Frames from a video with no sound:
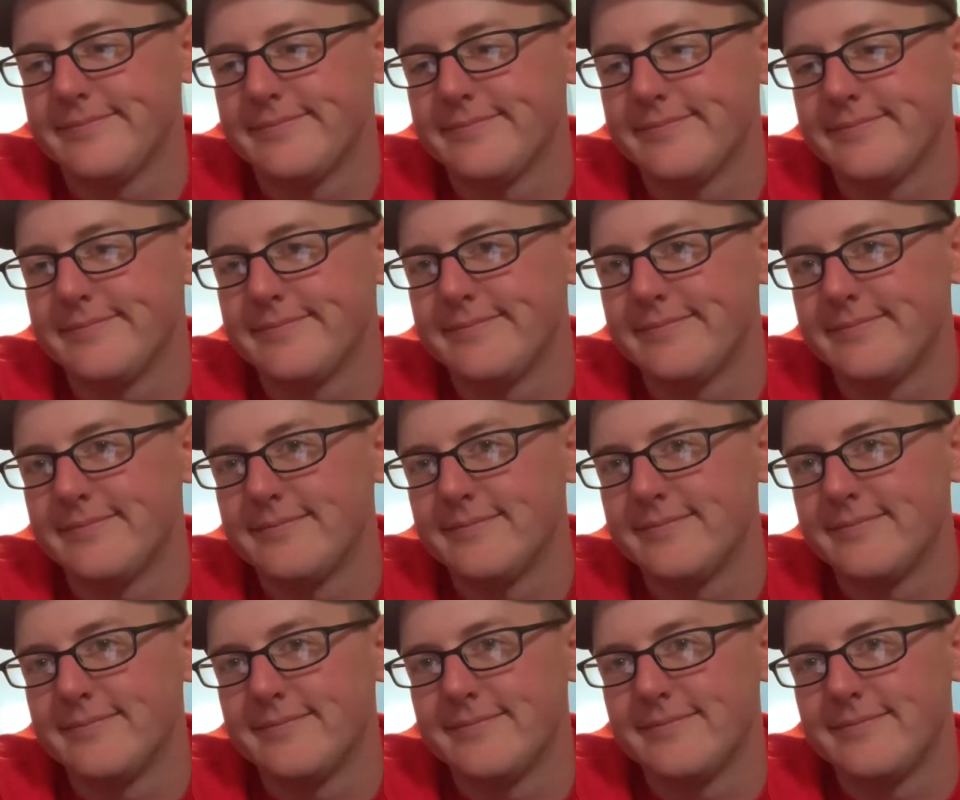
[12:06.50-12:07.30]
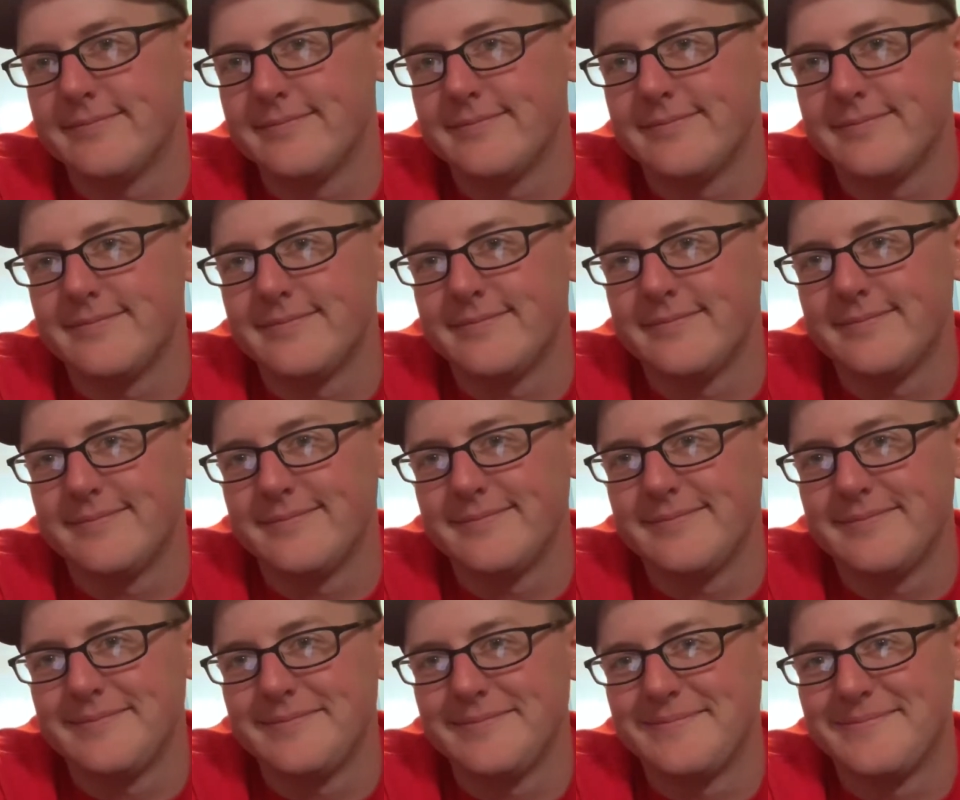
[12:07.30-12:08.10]

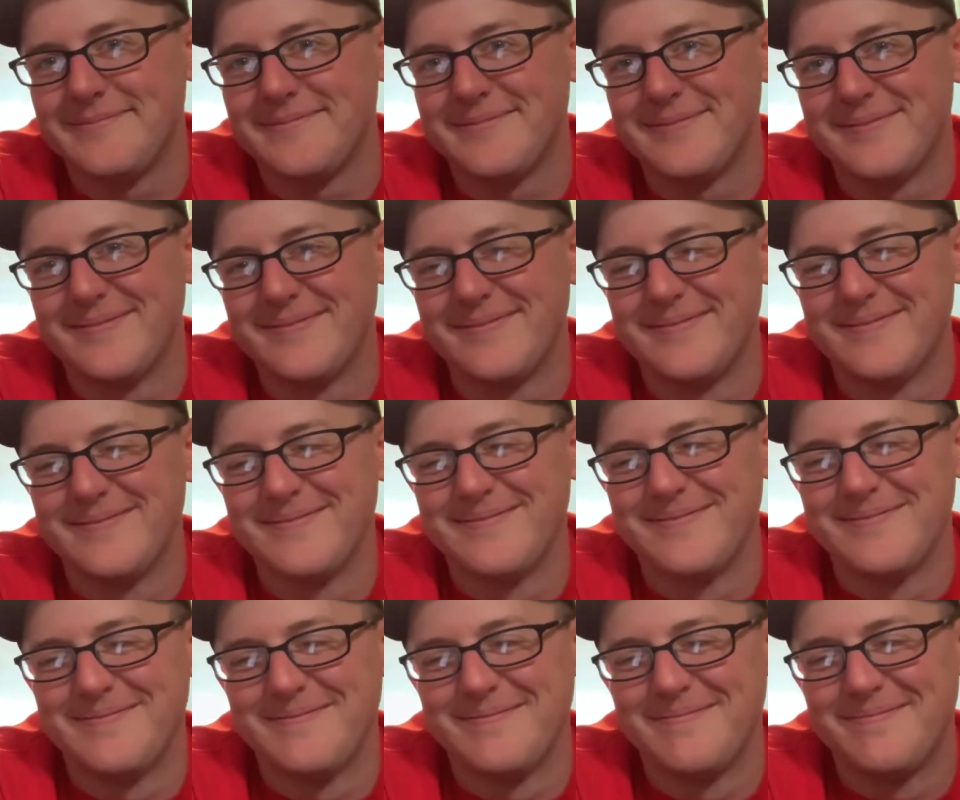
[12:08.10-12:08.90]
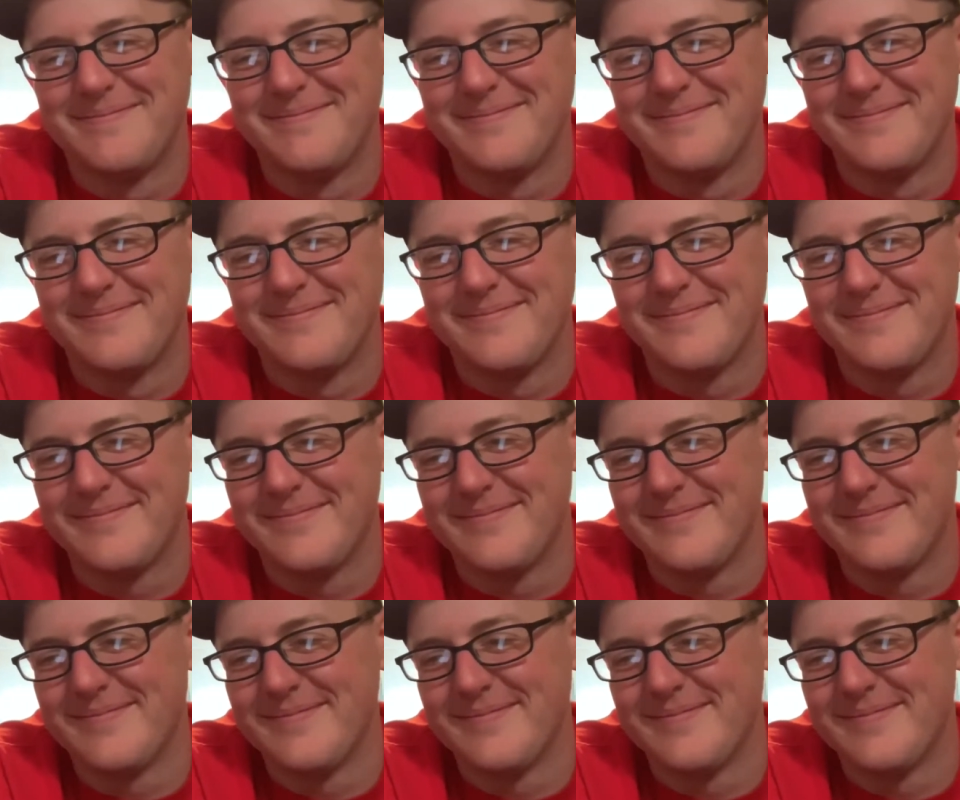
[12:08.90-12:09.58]
This person isn't speaking.